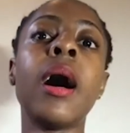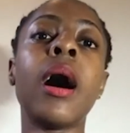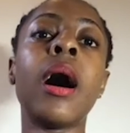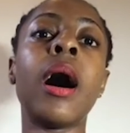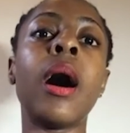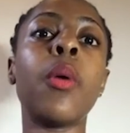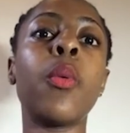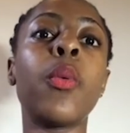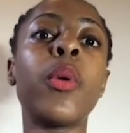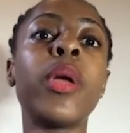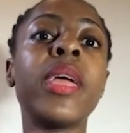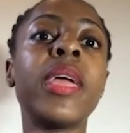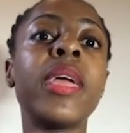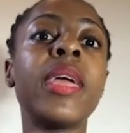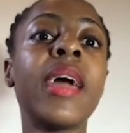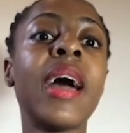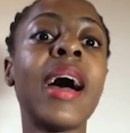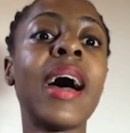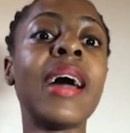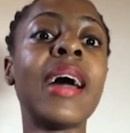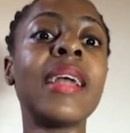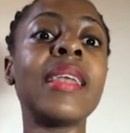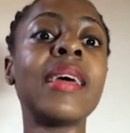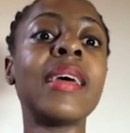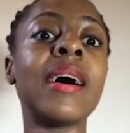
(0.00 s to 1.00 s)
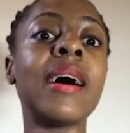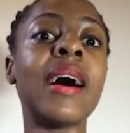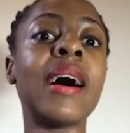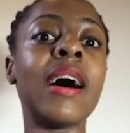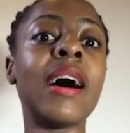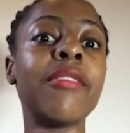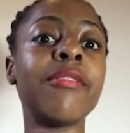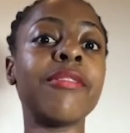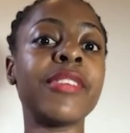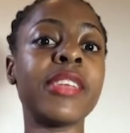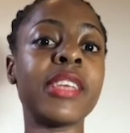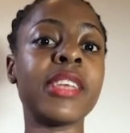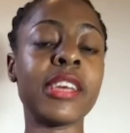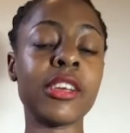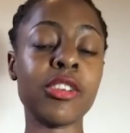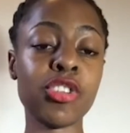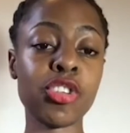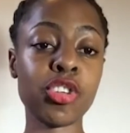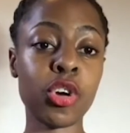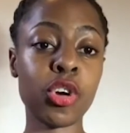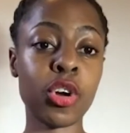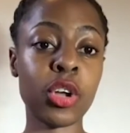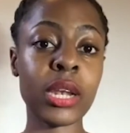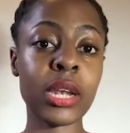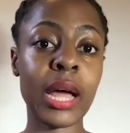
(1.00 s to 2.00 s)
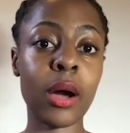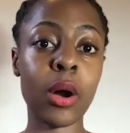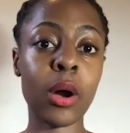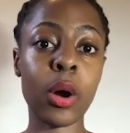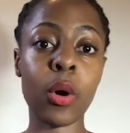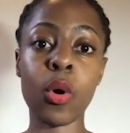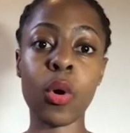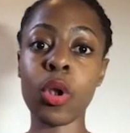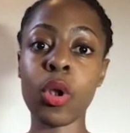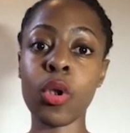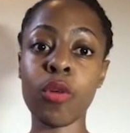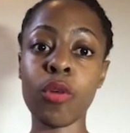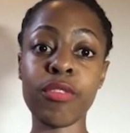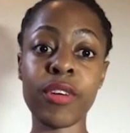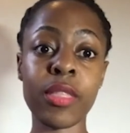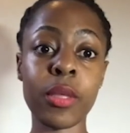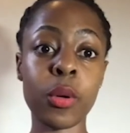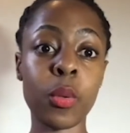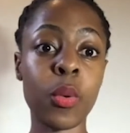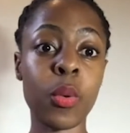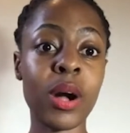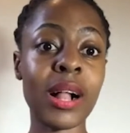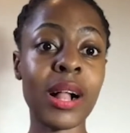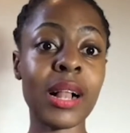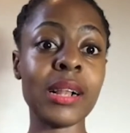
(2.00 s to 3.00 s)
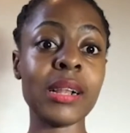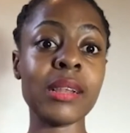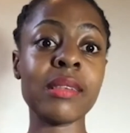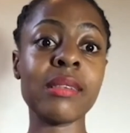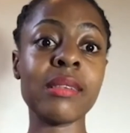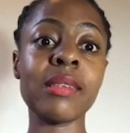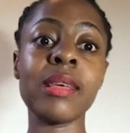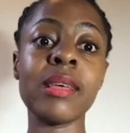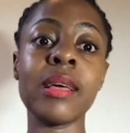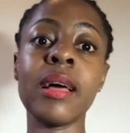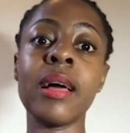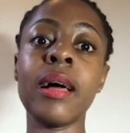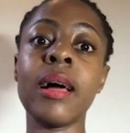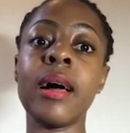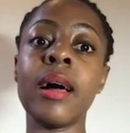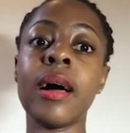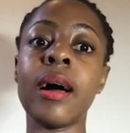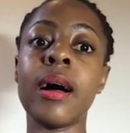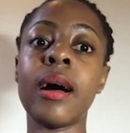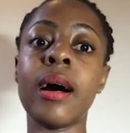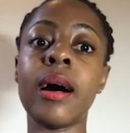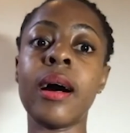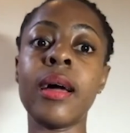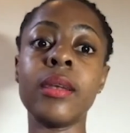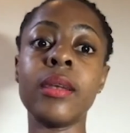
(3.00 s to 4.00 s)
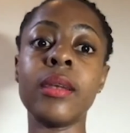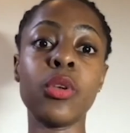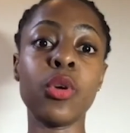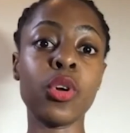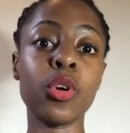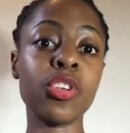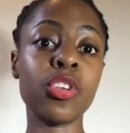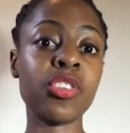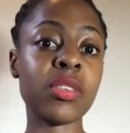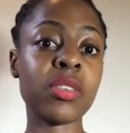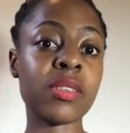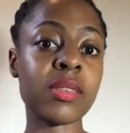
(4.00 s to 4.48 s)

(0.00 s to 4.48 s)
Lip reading: We had aviation all over the world not